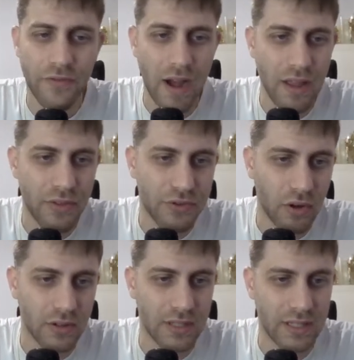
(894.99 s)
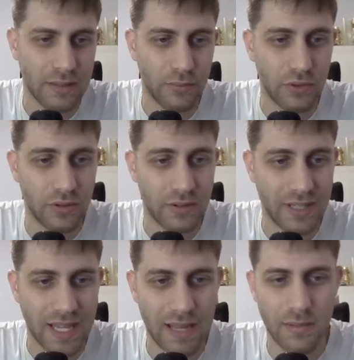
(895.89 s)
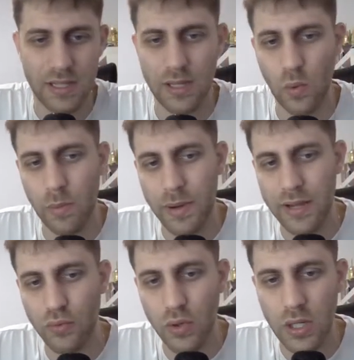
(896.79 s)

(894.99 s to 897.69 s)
I thought in the game that he will play rook